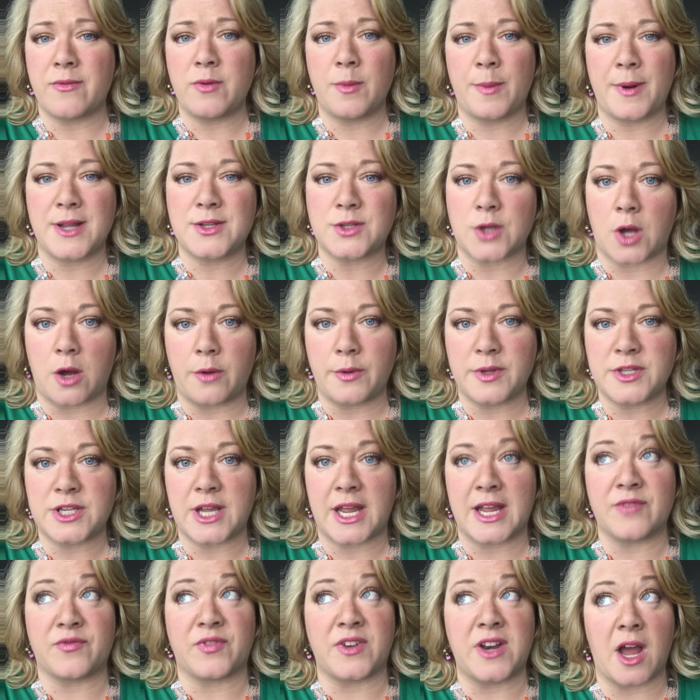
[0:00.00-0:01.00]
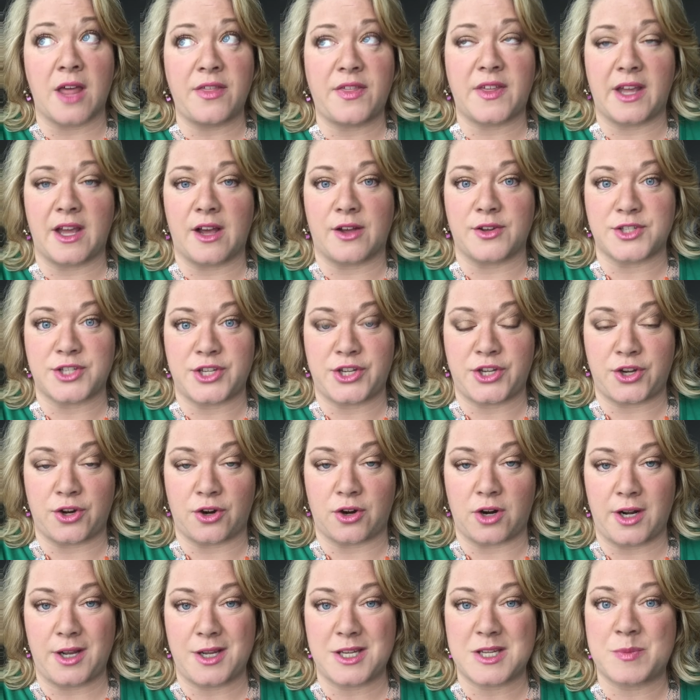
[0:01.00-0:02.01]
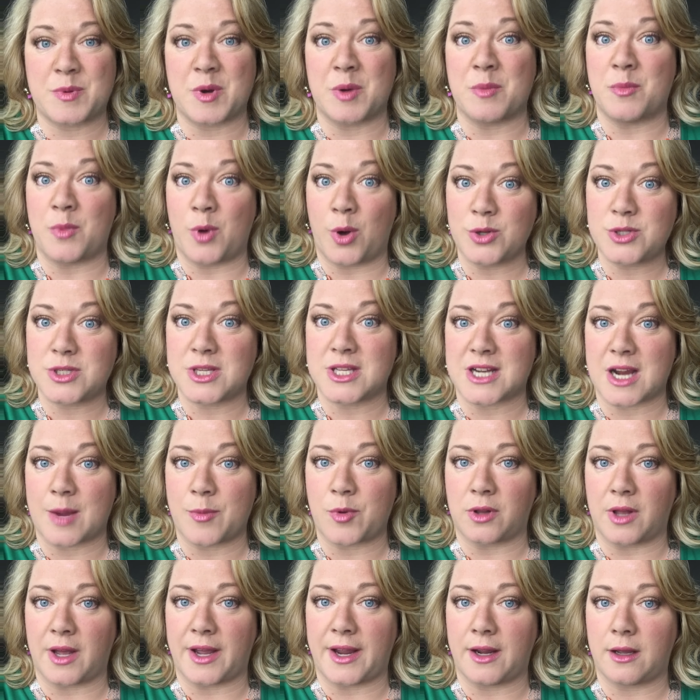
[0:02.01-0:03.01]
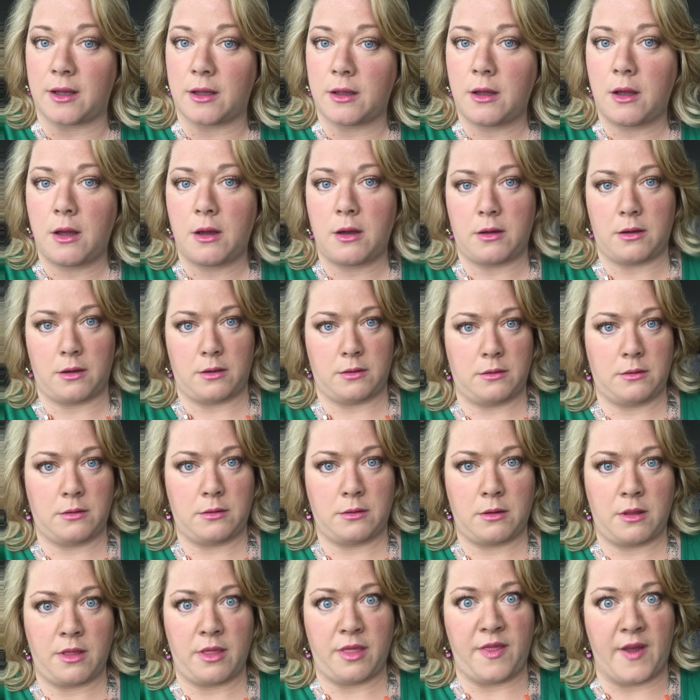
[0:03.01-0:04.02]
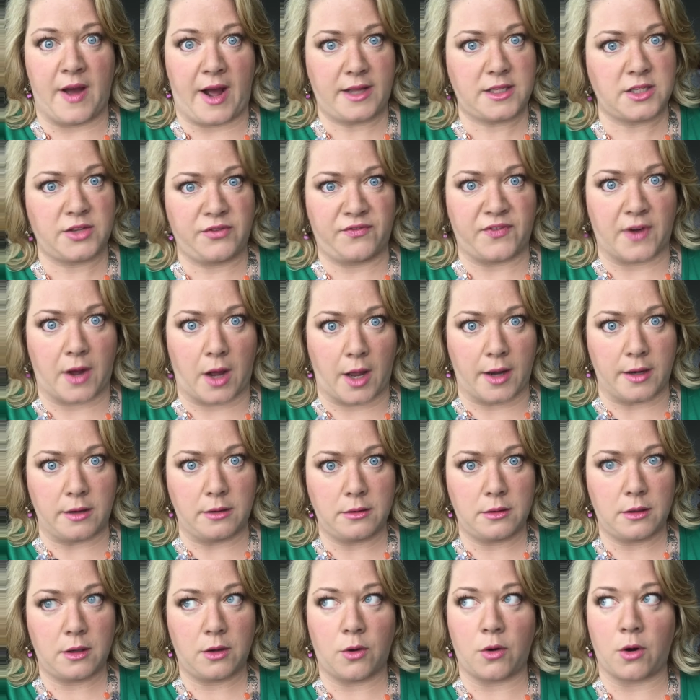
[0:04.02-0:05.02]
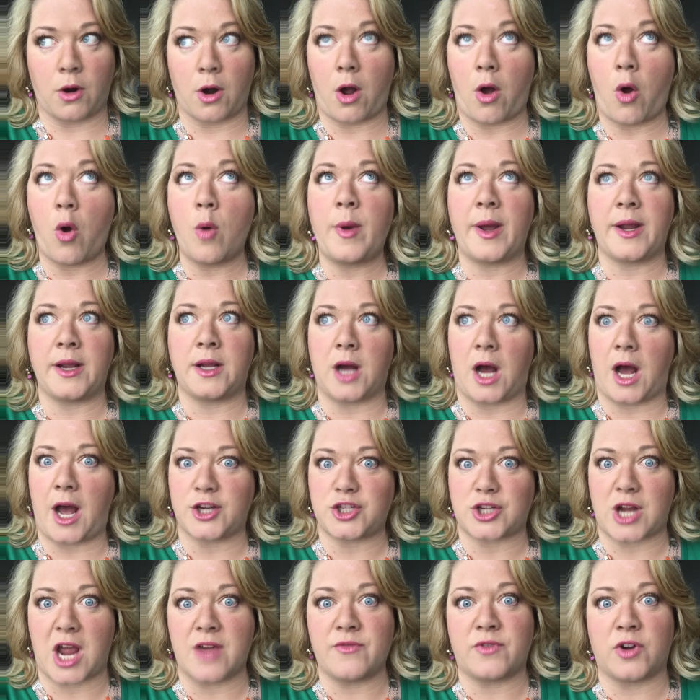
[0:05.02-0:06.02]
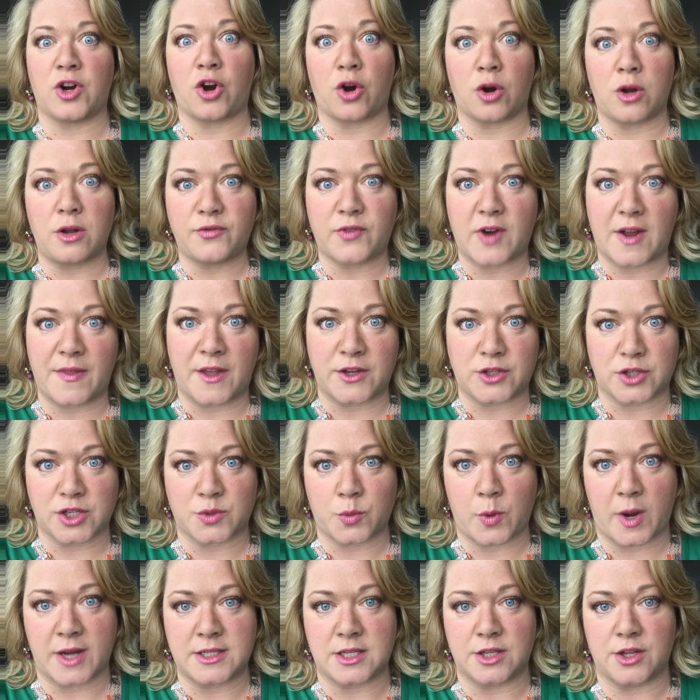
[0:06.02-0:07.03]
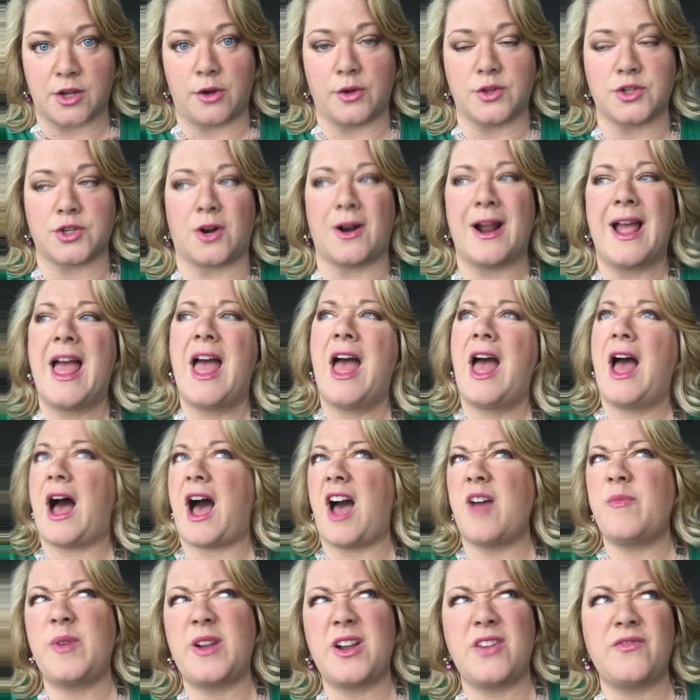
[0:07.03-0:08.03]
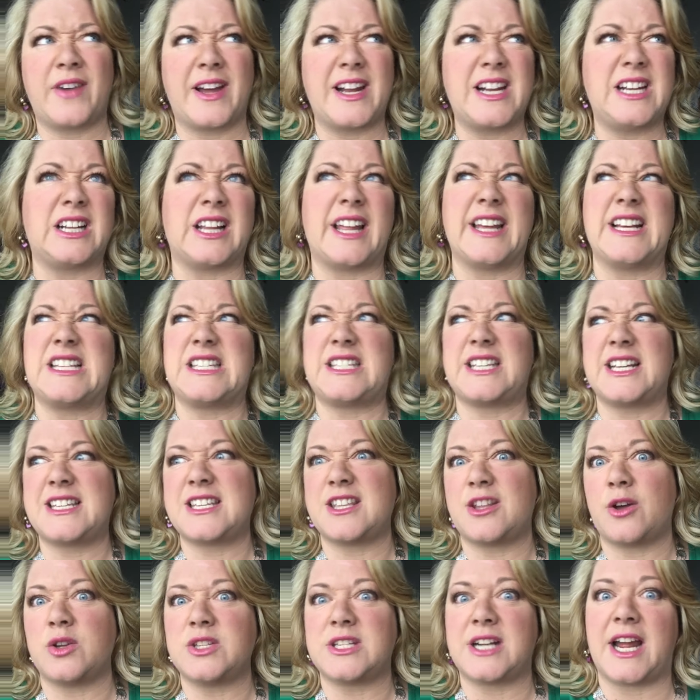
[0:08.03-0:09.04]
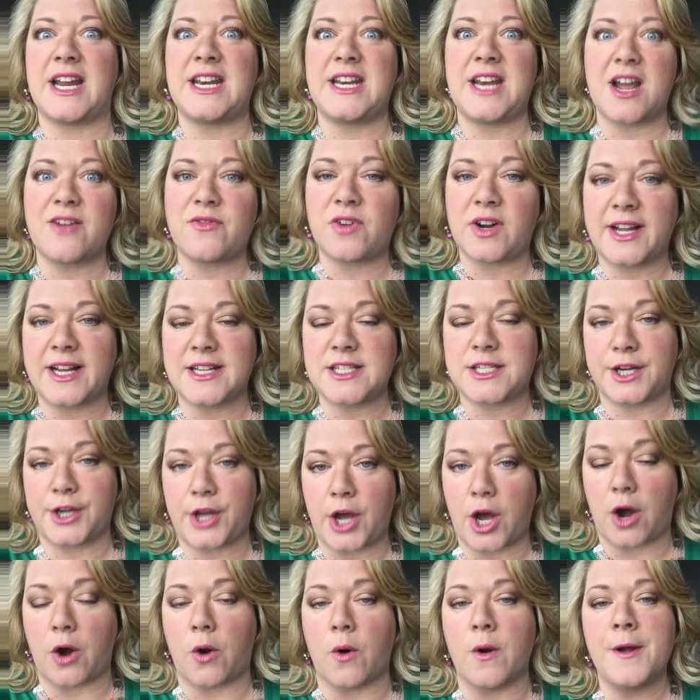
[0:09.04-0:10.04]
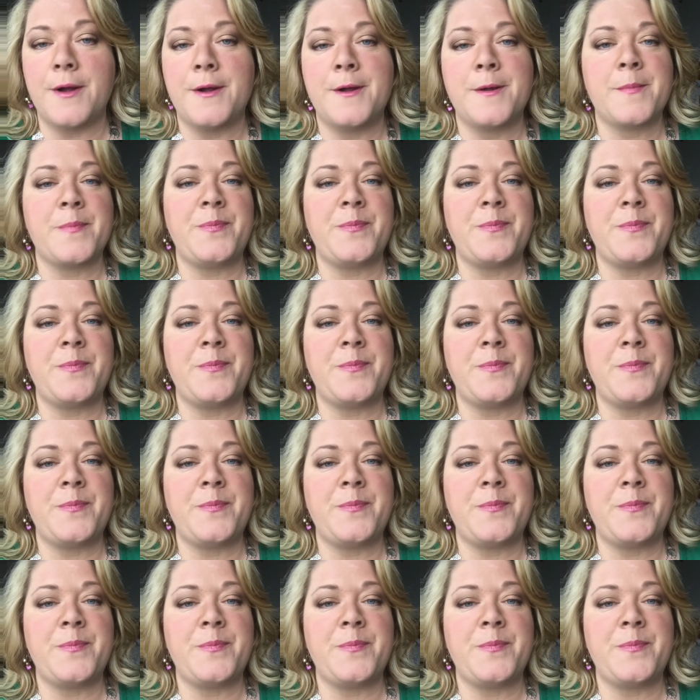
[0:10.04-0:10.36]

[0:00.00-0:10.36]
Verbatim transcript: everybody's always, if nothing else, curious, but most of the time they're like, that's fun. Or, oh my gosh, I have a girlfriend that just went to those. Or, I've been invited to like six of those and I never get to go.